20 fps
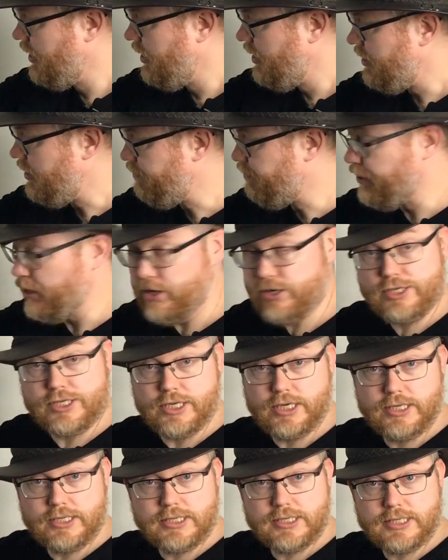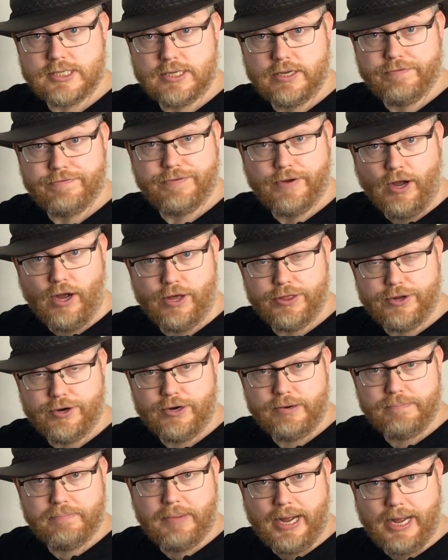the person's father
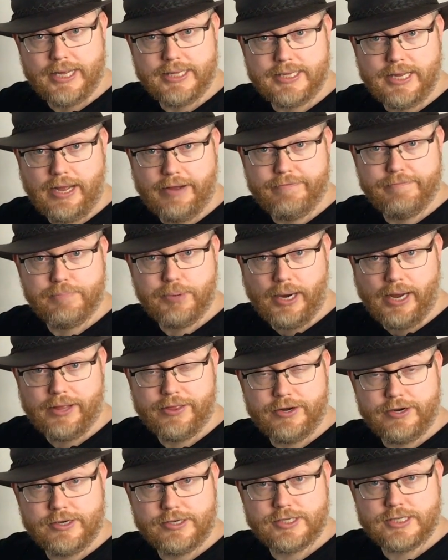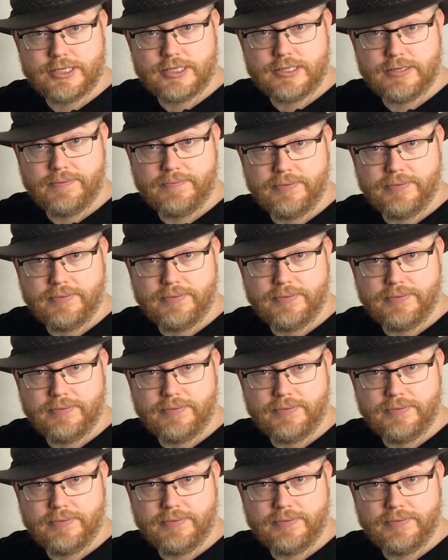might have brothers.